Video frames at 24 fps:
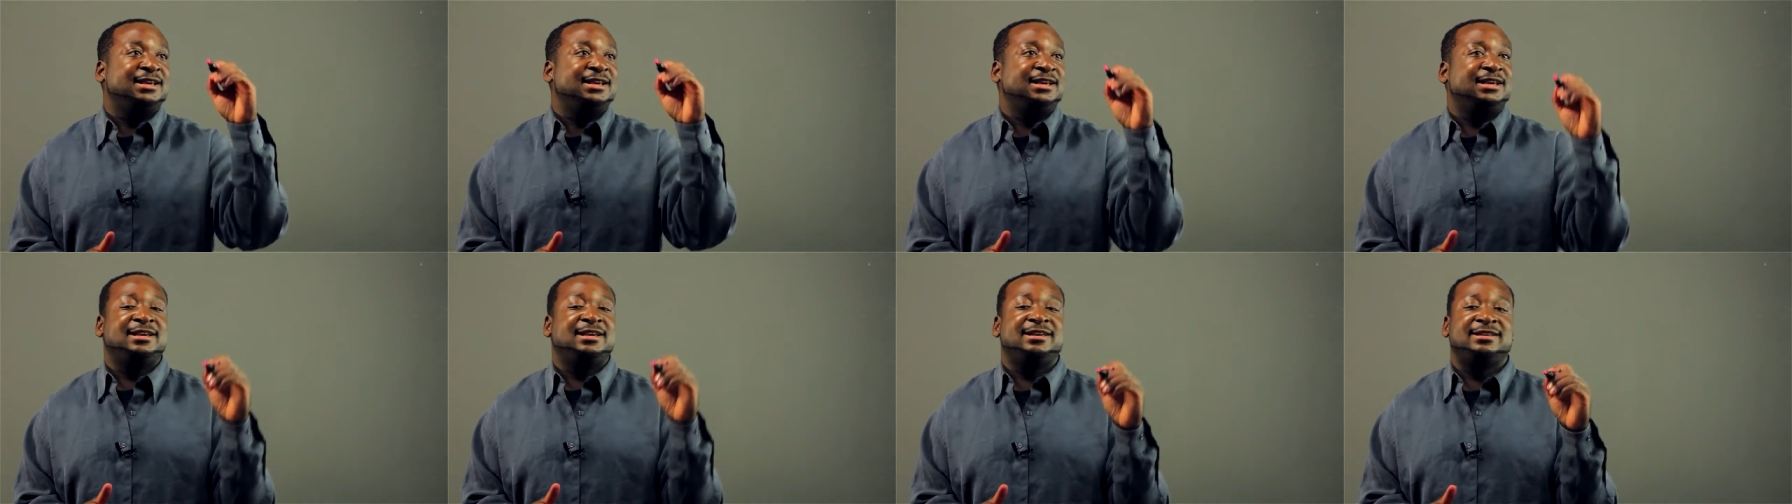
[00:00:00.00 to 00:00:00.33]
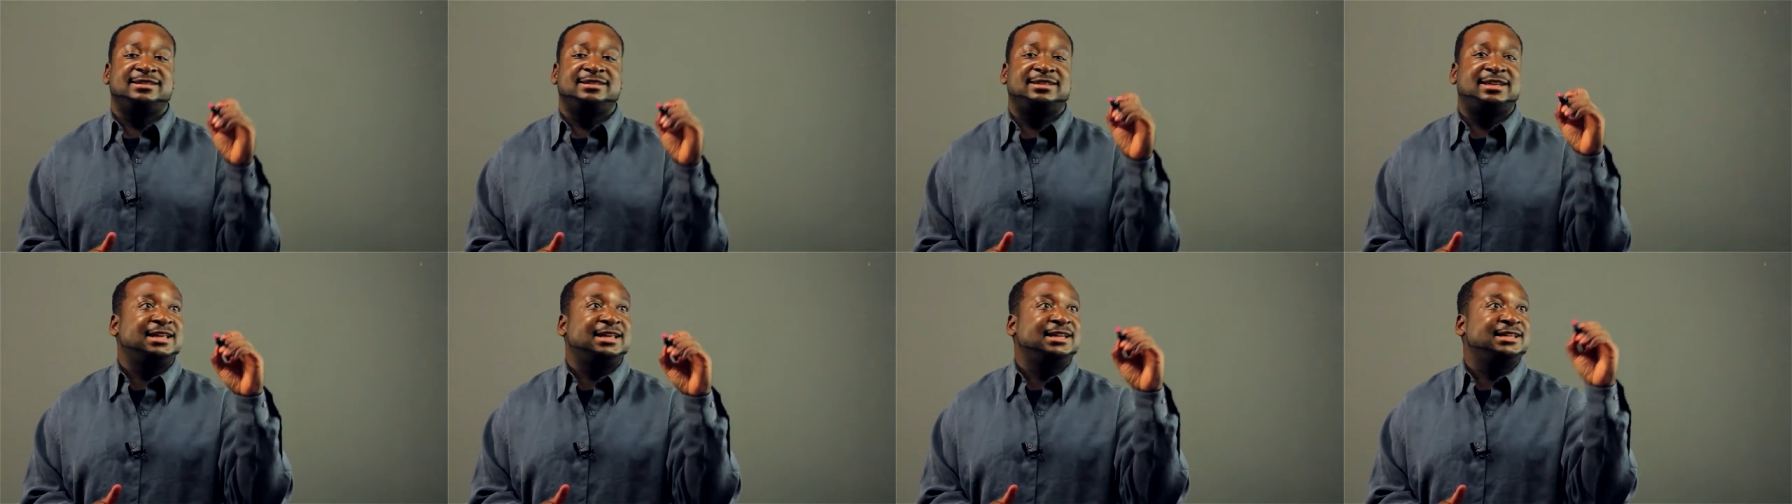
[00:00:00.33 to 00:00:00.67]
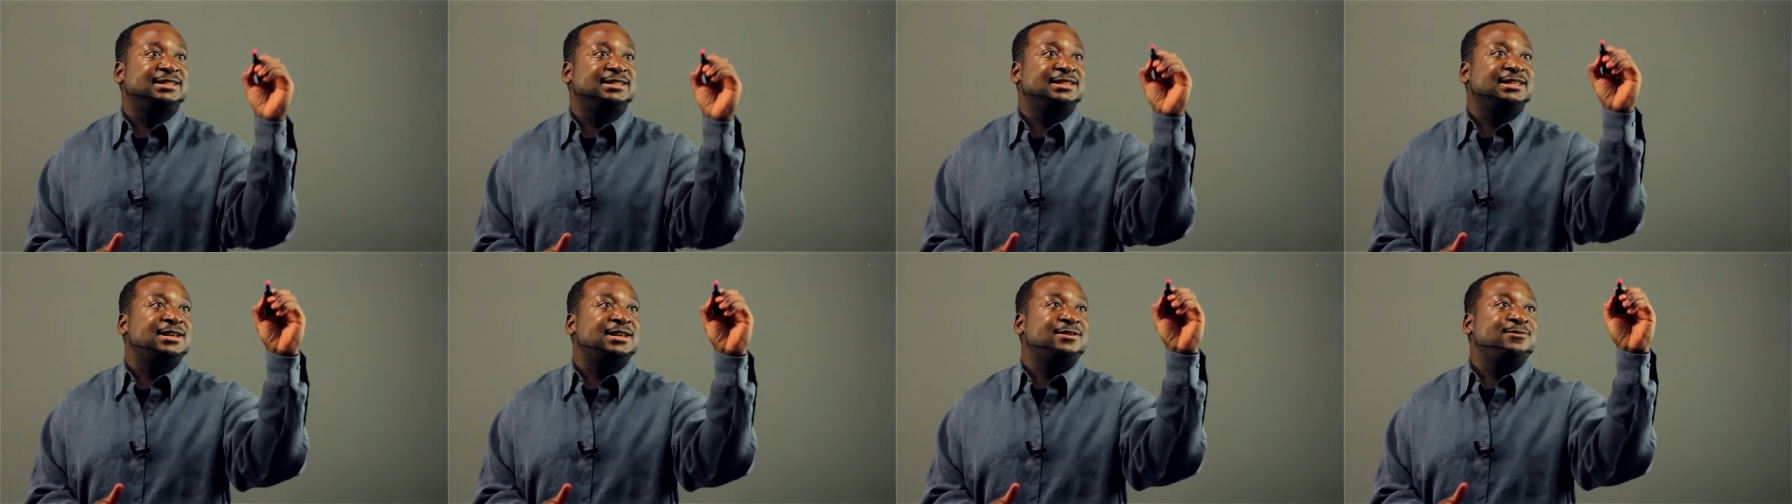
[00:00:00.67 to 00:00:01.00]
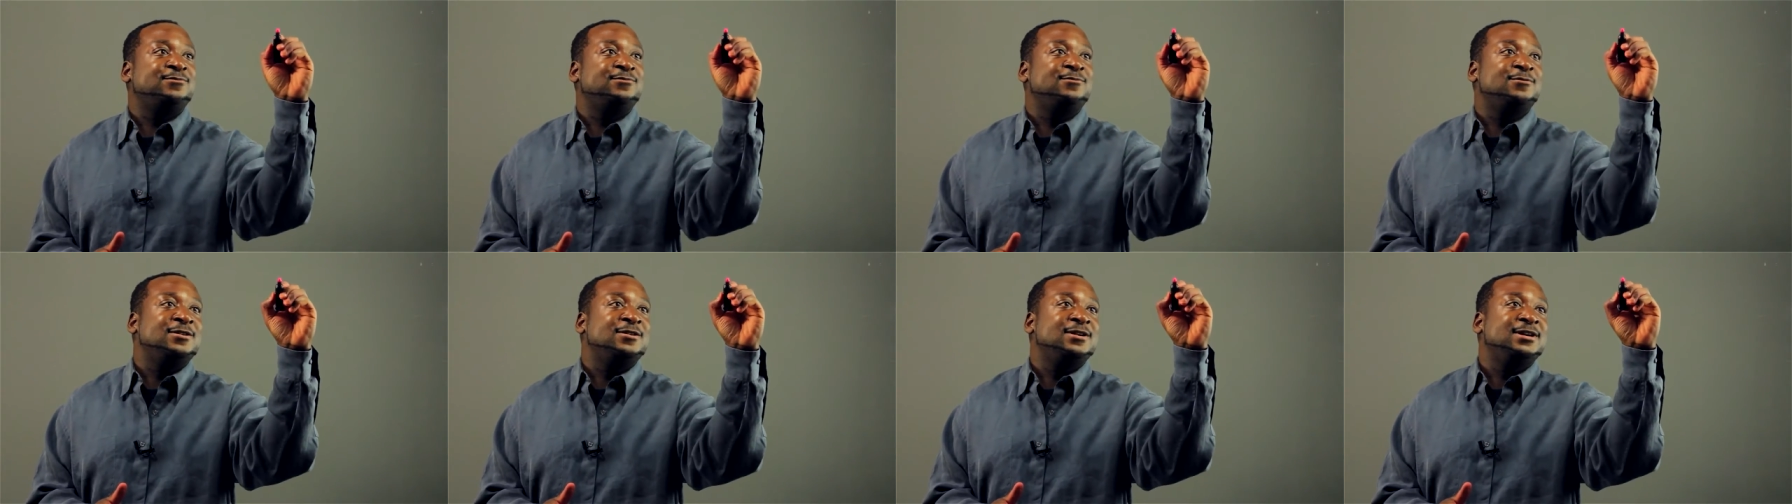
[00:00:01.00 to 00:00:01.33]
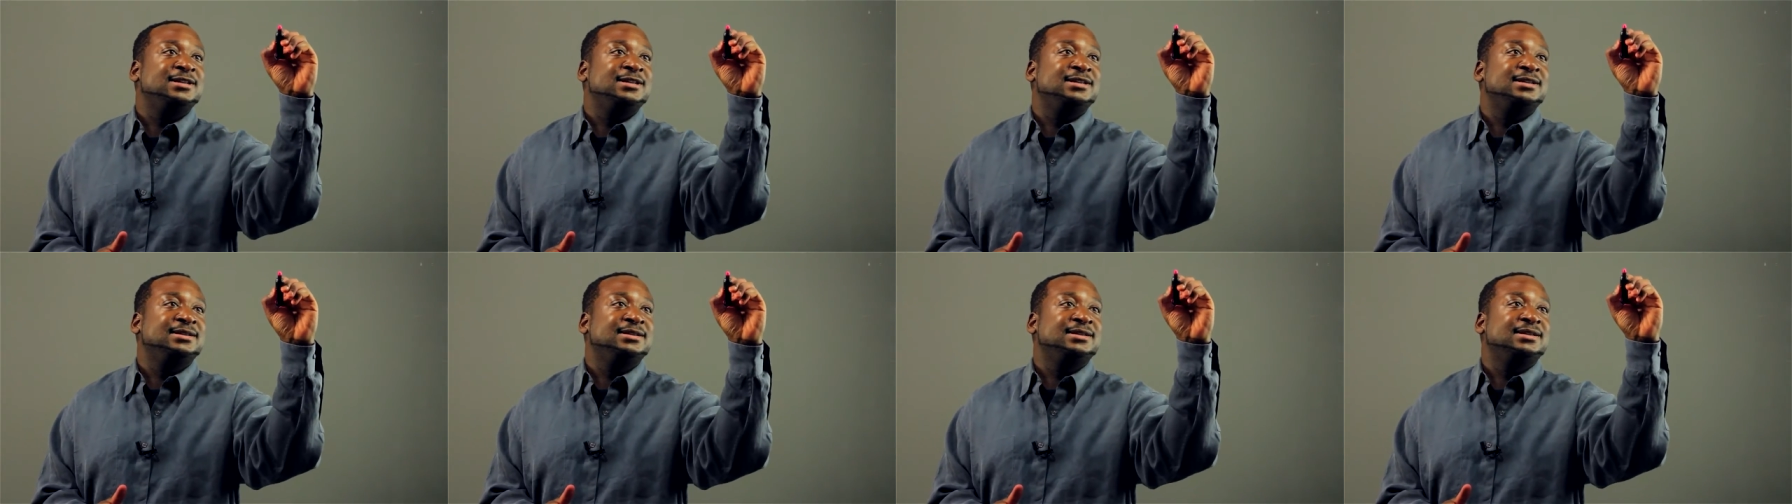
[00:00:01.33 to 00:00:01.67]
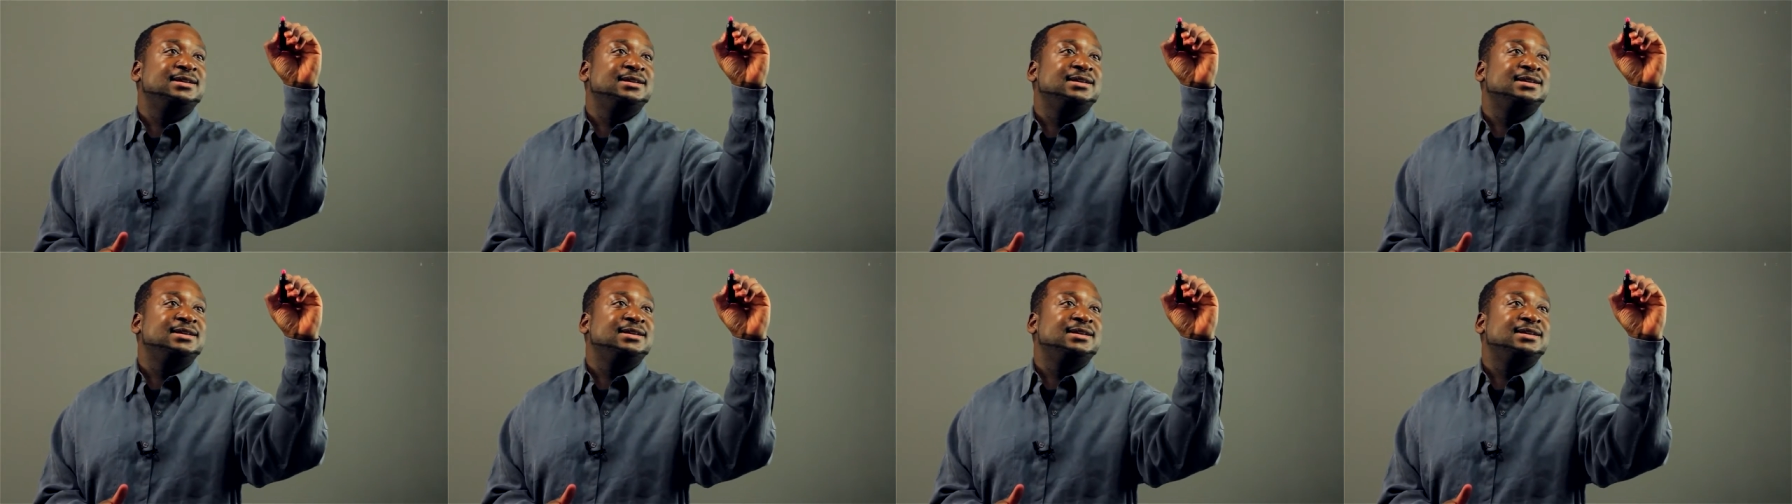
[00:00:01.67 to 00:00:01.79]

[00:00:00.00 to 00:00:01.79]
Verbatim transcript: Here's data set one. I'm